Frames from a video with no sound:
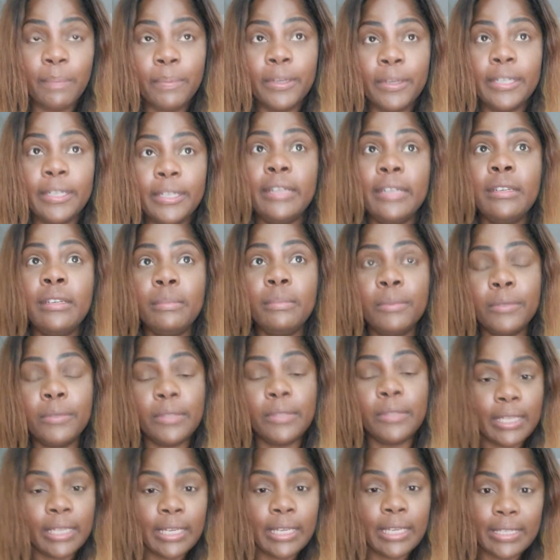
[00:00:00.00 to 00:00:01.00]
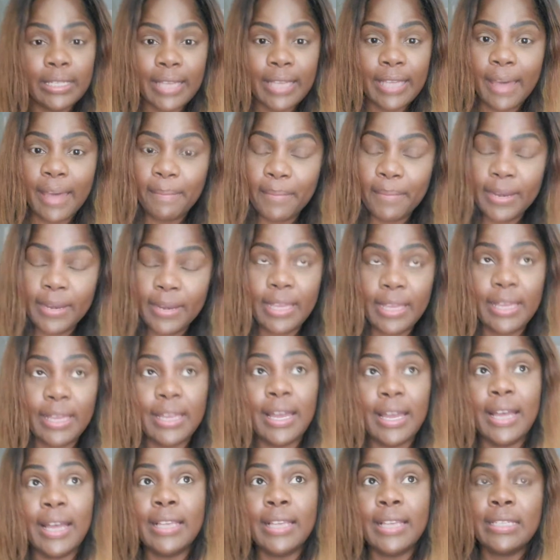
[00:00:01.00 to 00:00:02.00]
unpredictable things
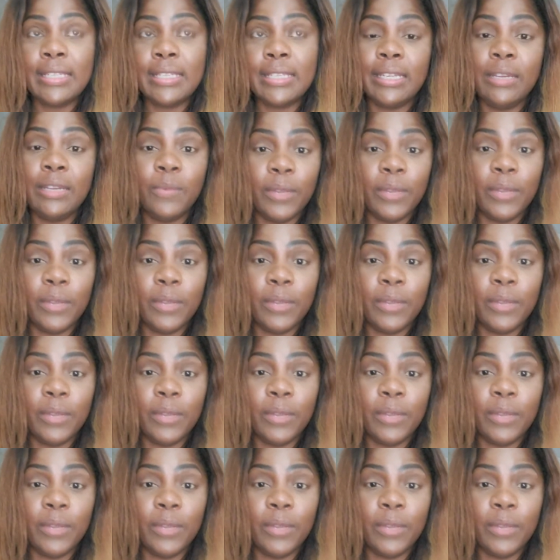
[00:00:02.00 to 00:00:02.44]
happening constantly